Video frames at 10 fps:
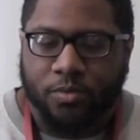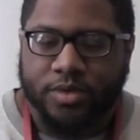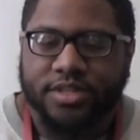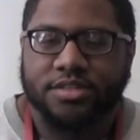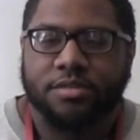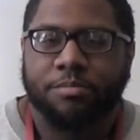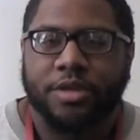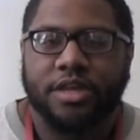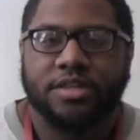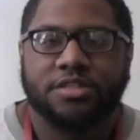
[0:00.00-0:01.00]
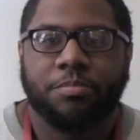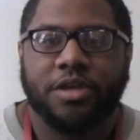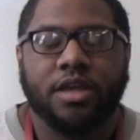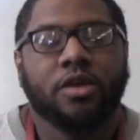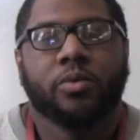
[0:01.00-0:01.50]
what does it mean to
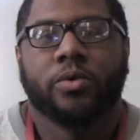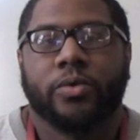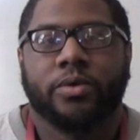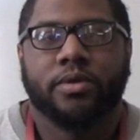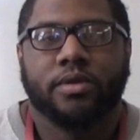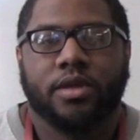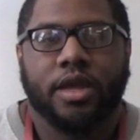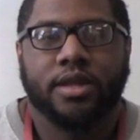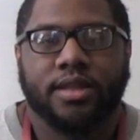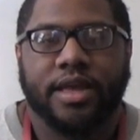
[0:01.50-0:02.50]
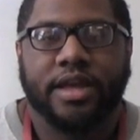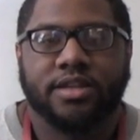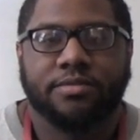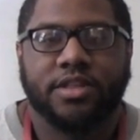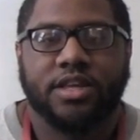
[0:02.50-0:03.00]
be equal in a
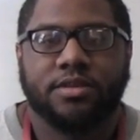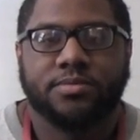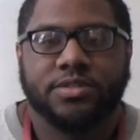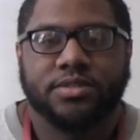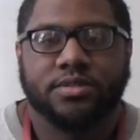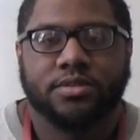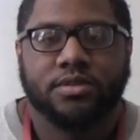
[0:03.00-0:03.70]
land of thieves?